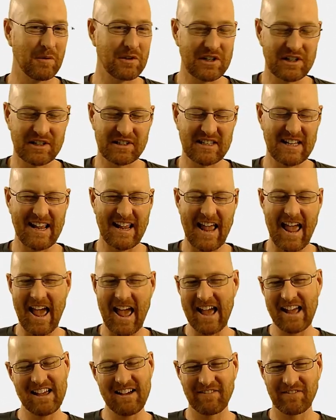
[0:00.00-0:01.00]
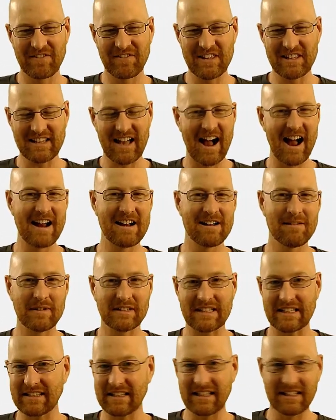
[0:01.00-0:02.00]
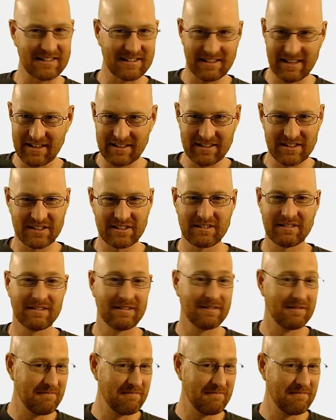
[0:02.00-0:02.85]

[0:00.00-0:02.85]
We're just saying, hey, if this item is in this list,